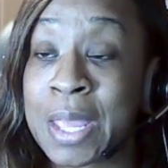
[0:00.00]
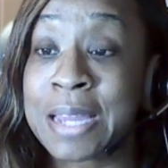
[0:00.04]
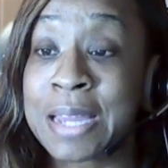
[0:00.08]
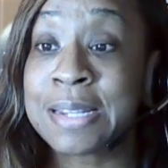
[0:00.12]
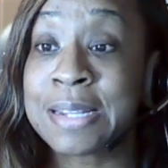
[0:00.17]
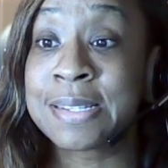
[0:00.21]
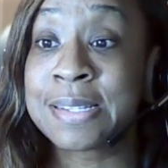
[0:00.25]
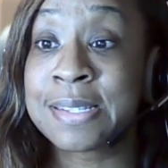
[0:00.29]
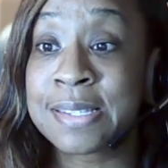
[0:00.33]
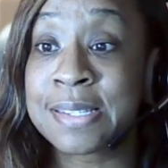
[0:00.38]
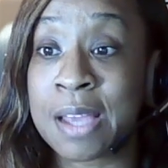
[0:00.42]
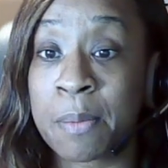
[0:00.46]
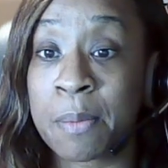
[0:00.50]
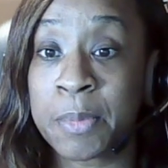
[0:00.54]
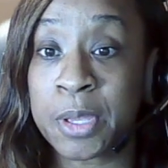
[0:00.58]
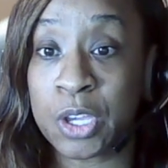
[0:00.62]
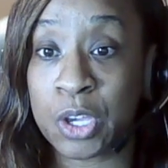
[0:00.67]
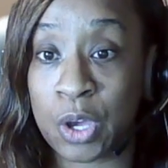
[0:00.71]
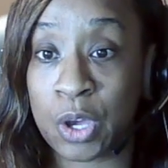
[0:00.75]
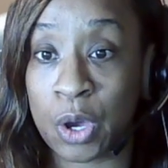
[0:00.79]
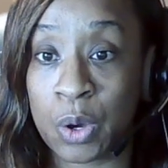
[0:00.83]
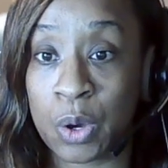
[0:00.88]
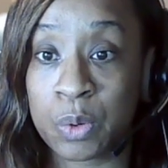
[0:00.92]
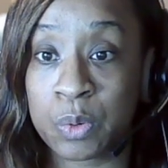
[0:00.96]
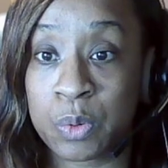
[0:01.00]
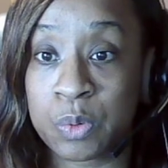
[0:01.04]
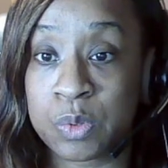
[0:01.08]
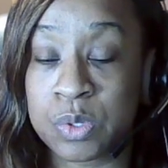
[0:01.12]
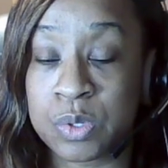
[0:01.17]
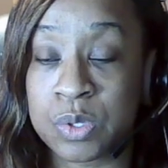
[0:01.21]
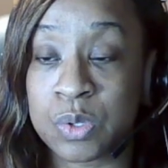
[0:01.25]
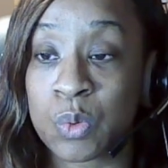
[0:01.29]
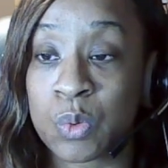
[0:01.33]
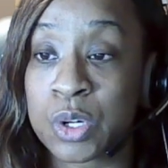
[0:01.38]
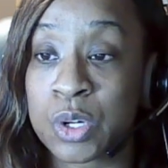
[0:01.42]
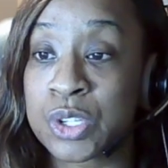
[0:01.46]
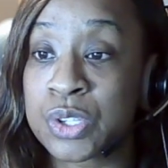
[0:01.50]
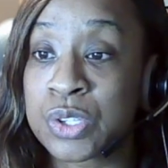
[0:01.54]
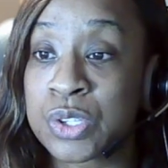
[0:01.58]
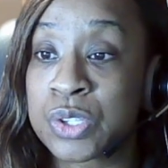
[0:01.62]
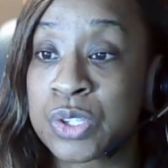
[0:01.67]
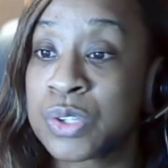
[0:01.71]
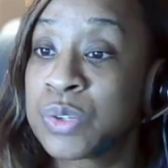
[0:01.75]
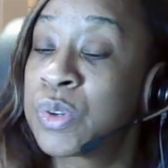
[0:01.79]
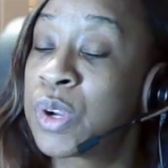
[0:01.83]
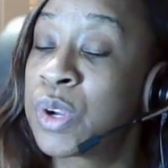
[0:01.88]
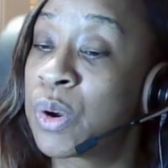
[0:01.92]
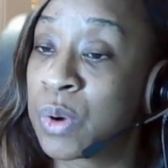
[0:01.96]
dummy codes or
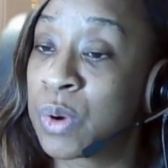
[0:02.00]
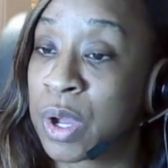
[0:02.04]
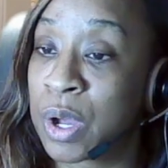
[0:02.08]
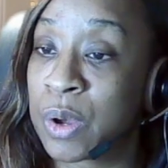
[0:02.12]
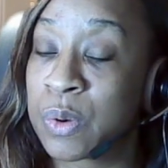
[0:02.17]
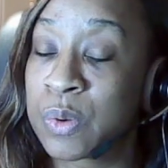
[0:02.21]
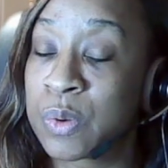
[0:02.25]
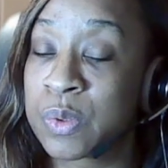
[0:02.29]
pseudo codes.